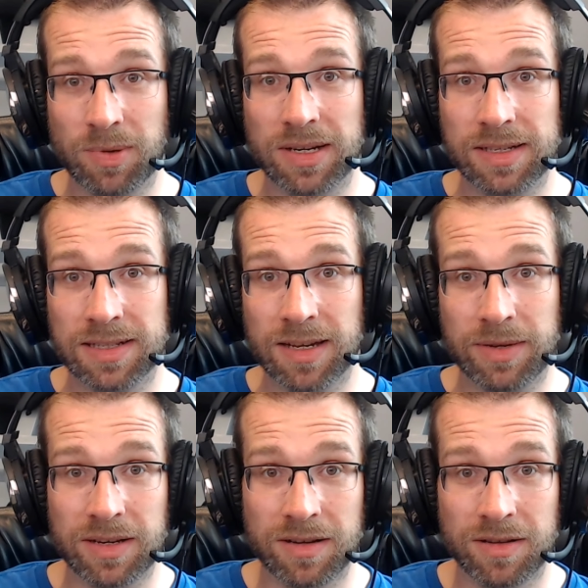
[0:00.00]
Please let
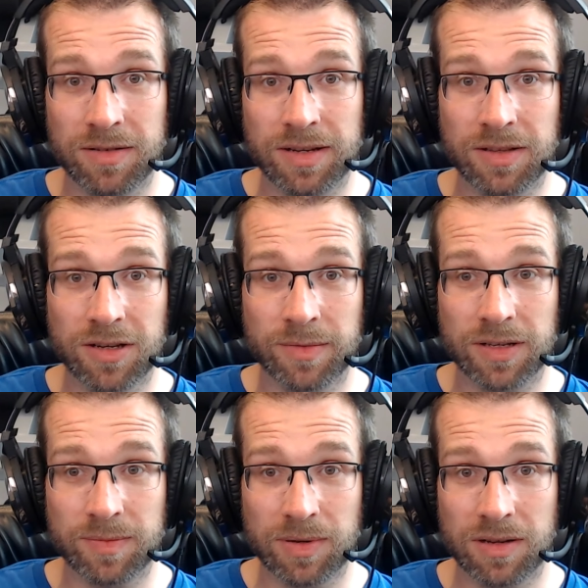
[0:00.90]
me know in the
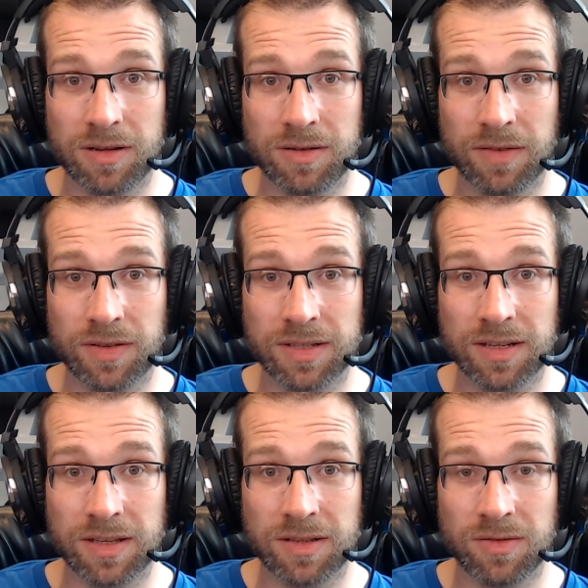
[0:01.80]
comments below if there's
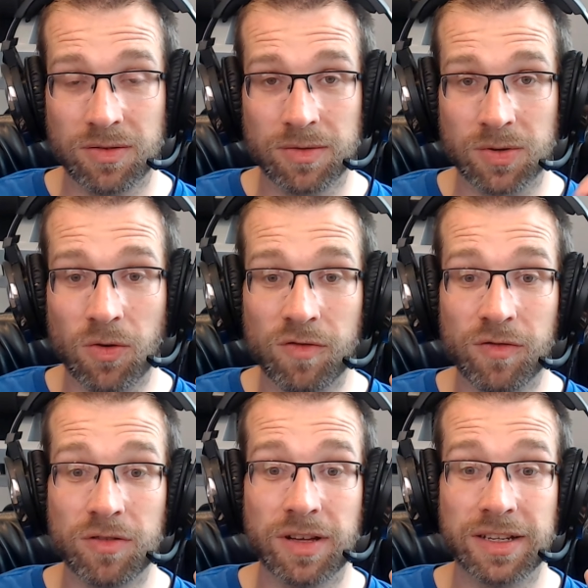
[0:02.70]
anything you thought was
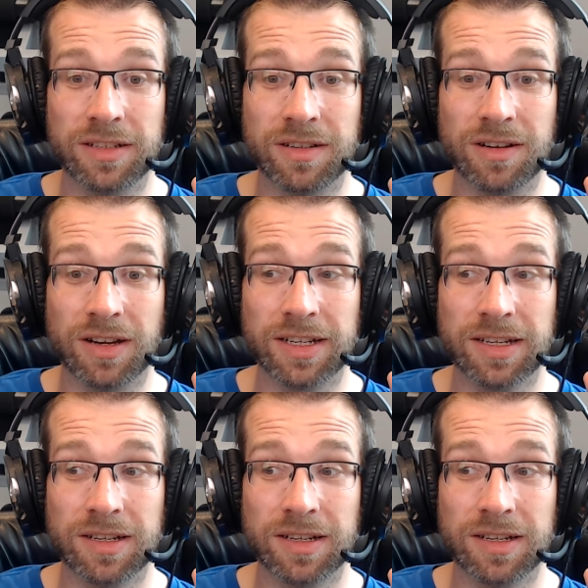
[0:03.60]
awful and you'd like